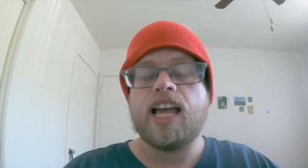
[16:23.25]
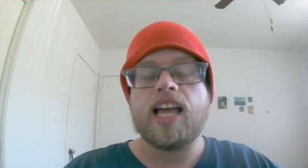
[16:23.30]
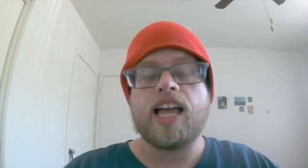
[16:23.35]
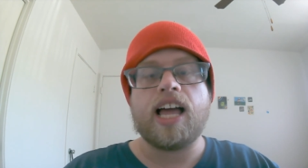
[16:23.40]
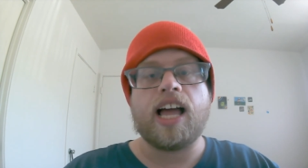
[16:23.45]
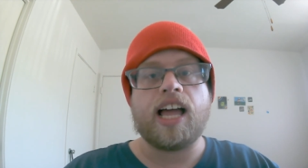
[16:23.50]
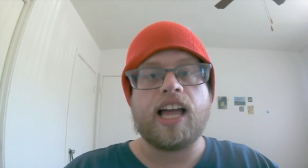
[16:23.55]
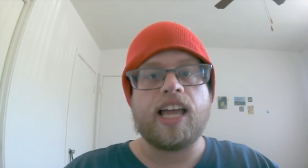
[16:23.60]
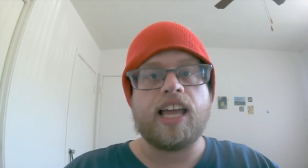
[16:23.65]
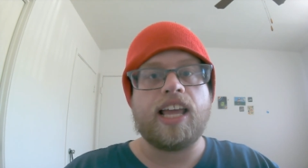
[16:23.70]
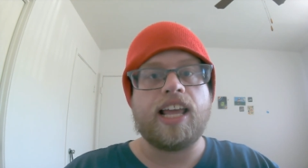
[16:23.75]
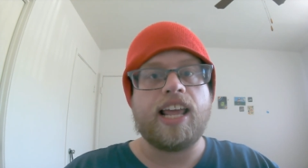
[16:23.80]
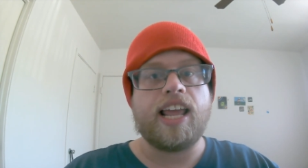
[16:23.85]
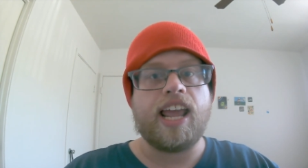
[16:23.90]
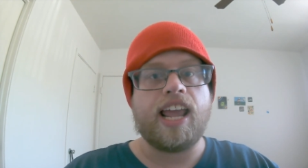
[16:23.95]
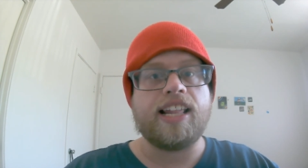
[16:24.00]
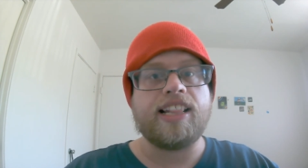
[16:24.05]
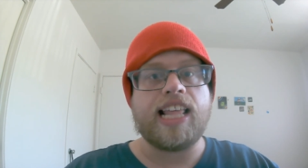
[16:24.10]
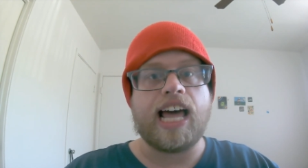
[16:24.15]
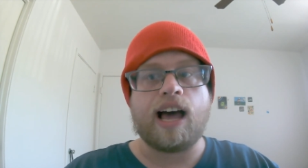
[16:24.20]
uh,
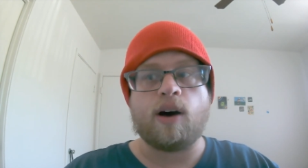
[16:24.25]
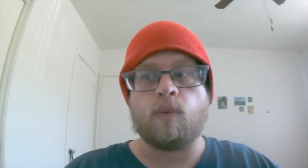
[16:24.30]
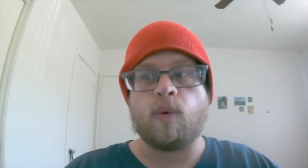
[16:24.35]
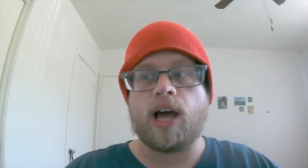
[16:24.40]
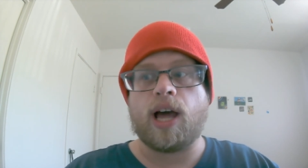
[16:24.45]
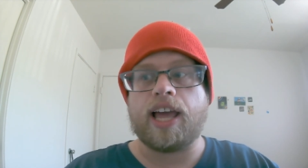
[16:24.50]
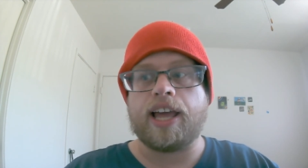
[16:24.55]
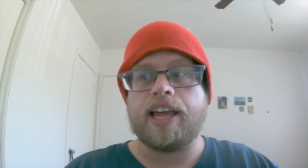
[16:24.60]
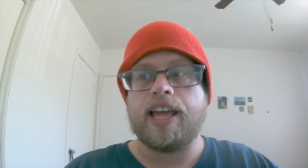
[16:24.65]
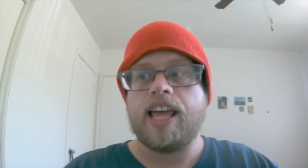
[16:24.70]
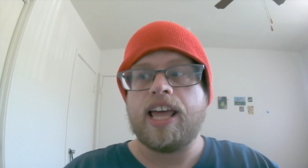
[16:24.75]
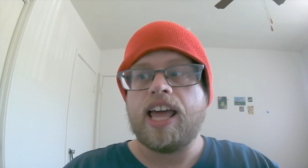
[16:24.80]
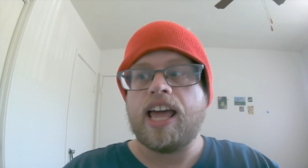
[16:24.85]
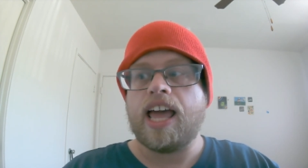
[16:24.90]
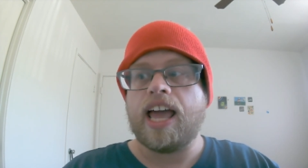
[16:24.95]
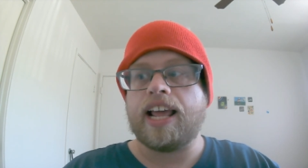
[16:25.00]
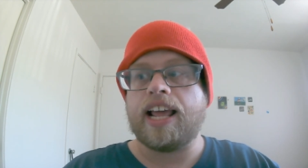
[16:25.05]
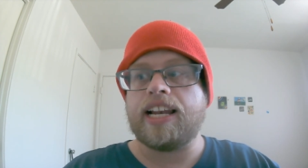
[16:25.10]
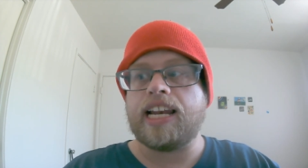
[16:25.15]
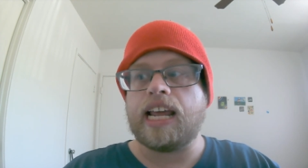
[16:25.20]
in that way.
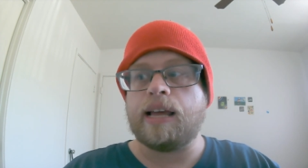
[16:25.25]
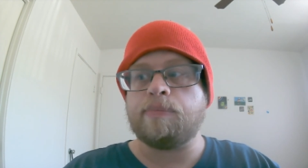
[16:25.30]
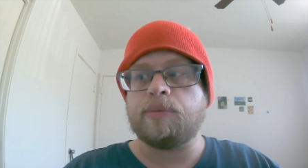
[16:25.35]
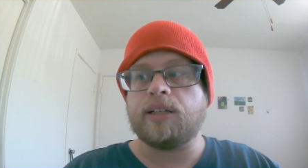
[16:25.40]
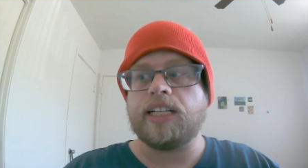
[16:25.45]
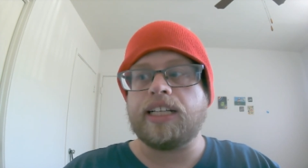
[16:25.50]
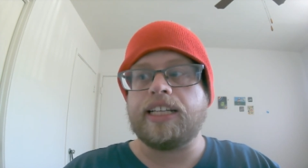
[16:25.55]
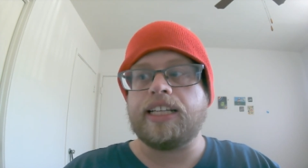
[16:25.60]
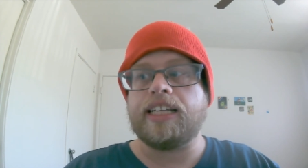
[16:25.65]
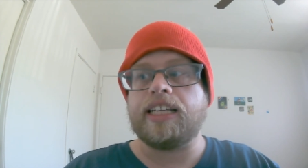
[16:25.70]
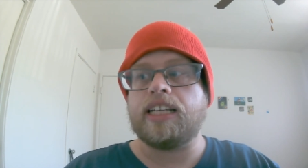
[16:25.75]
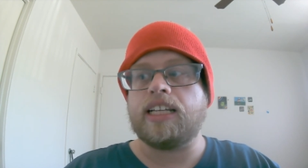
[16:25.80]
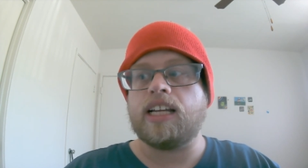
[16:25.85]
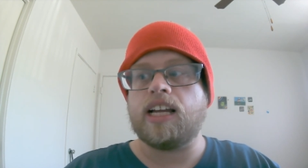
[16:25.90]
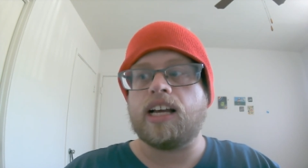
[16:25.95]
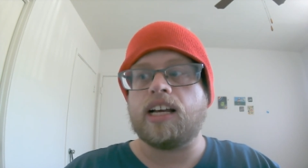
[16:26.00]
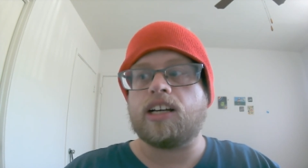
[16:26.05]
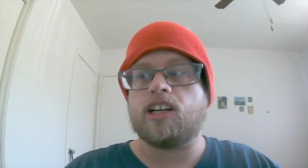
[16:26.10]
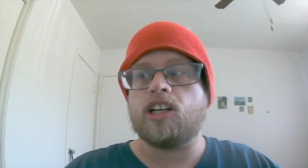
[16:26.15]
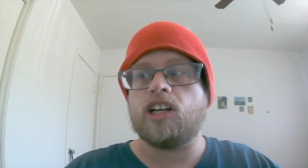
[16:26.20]
And Emily
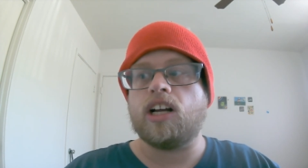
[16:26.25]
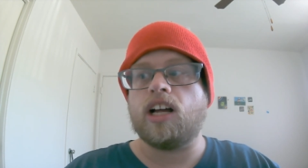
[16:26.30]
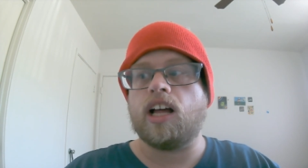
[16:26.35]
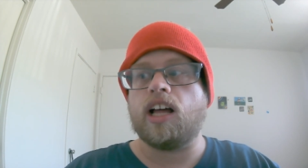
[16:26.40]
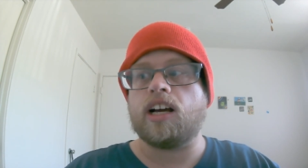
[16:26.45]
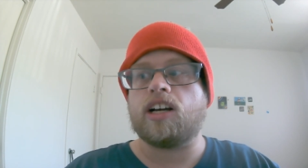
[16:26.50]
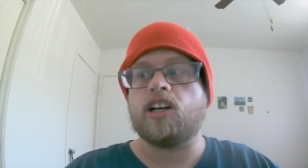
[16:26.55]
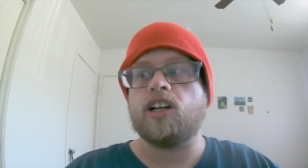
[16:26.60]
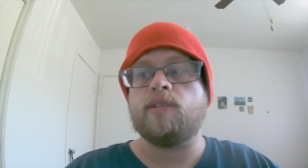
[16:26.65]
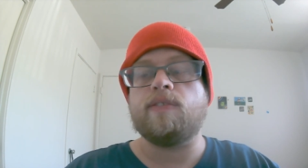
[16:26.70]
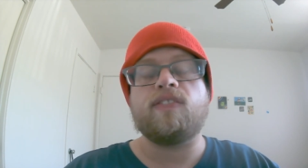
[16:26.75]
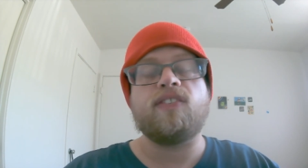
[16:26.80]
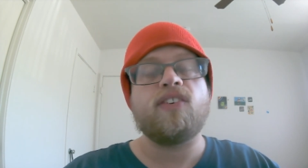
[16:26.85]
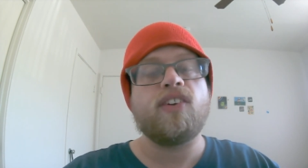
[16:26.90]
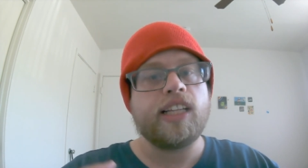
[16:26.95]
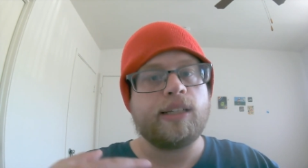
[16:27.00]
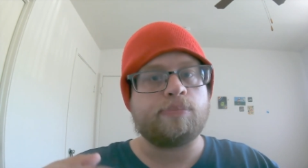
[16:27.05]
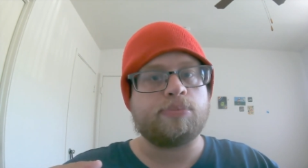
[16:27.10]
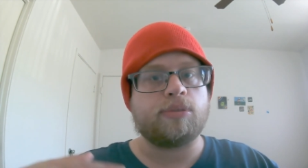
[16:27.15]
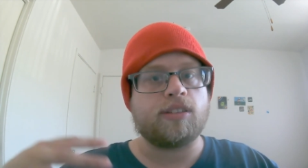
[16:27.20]
could, uh, could
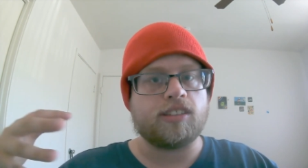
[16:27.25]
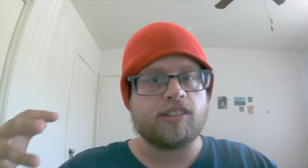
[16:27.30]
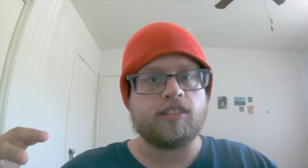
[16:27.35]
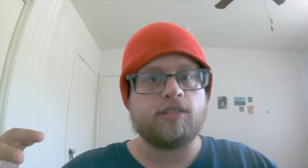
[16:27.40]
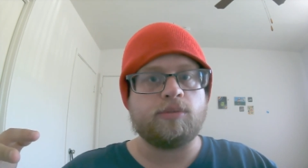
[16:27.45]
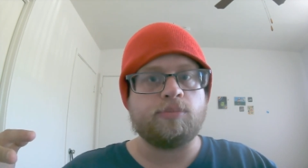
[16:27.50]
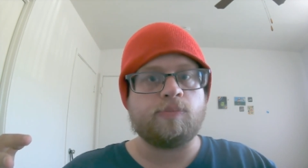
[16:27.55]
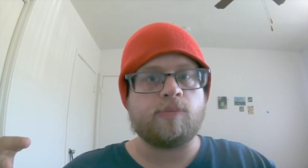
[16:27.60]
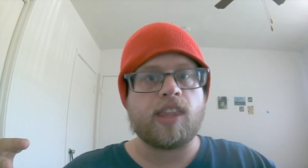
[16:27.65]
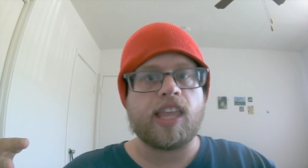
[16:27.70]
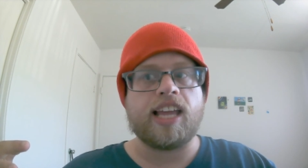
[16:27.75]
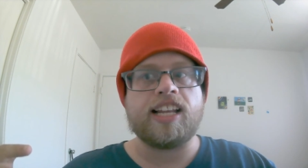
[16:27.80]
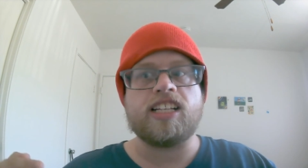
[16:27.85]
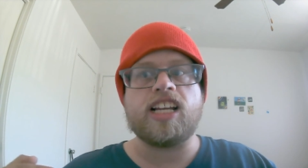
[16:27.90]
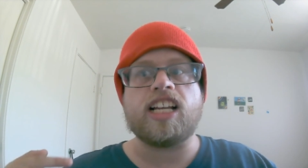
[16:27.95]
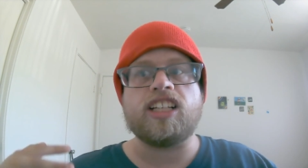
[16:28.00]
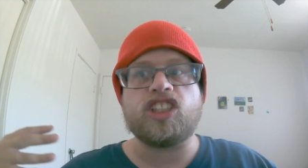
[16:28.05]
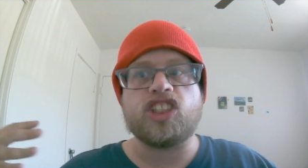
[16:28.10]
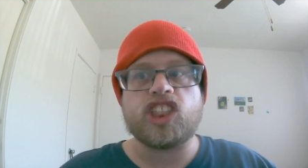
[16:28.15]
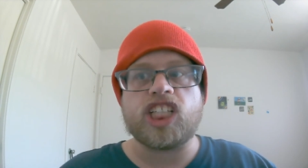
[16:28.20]
fully bloom and,
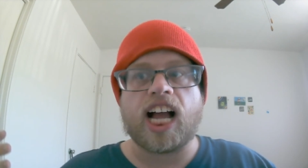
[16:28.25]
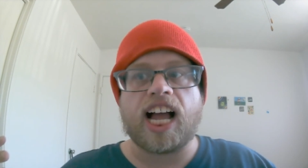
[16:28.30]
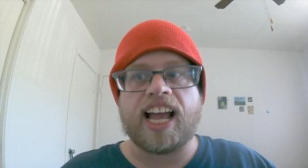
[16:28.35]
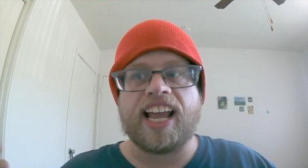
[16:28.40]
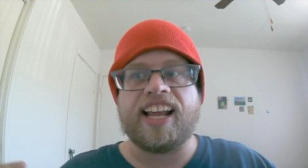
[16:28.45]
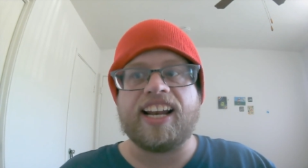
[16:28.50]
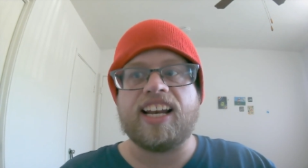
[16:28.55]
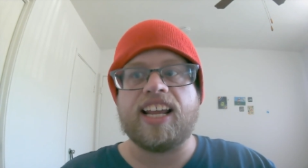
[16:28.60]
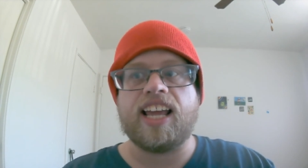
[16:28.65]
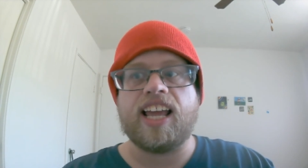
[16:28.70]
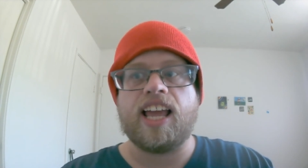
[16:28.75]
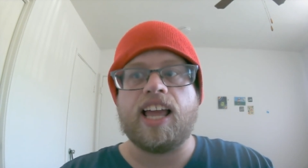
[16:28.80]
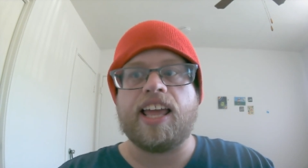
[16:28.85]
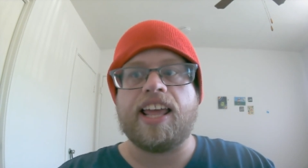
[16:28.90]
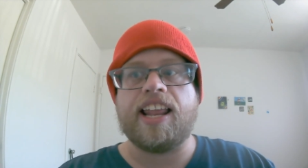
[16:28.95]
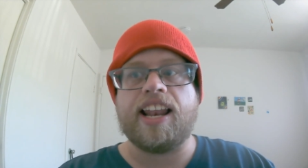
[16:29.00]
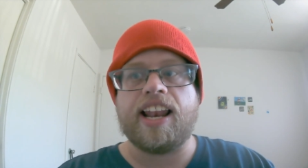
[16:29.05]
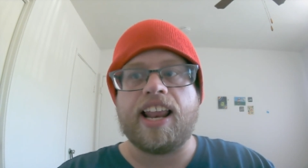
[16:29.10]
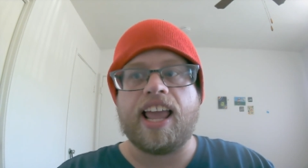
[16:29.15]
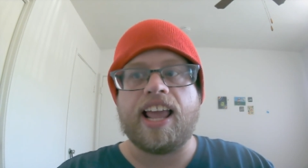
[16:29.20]
and shine
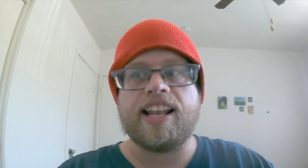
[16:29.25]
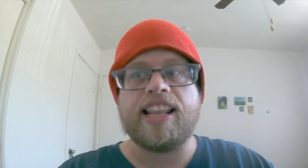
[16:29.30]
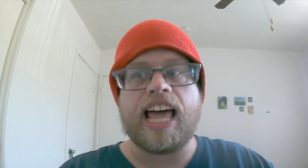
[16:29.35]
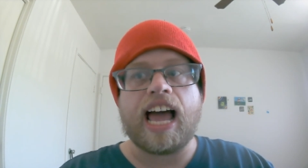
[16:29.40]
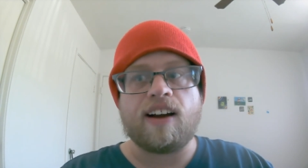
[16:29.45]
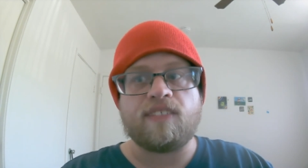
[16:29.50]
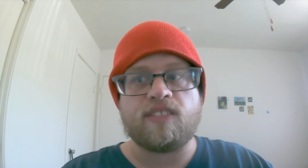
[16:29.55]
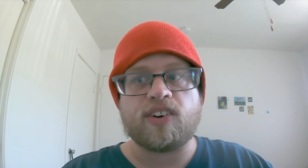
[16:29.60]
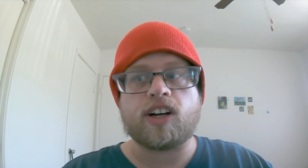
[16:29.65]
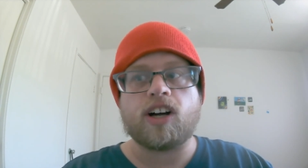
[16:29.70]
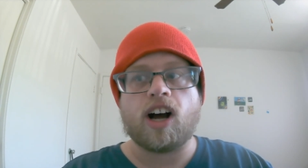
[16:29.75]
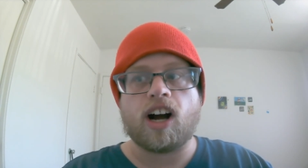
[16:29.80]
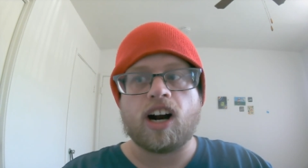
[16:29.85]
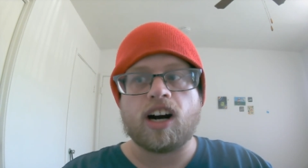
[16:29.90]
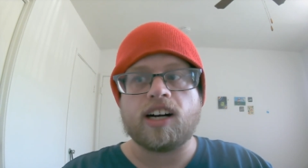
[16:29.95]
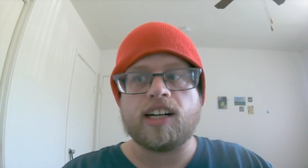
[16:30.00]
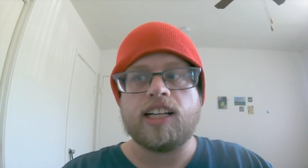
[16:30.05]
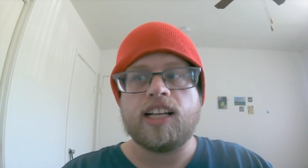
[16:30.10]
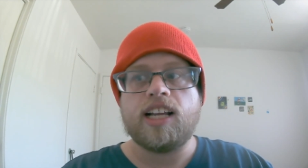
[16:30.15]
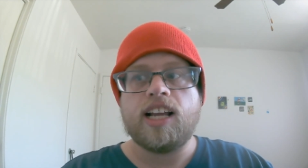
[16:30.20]
in, in that
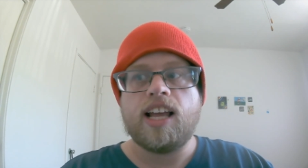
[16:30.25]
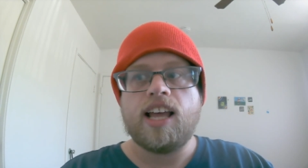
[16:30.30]
regard.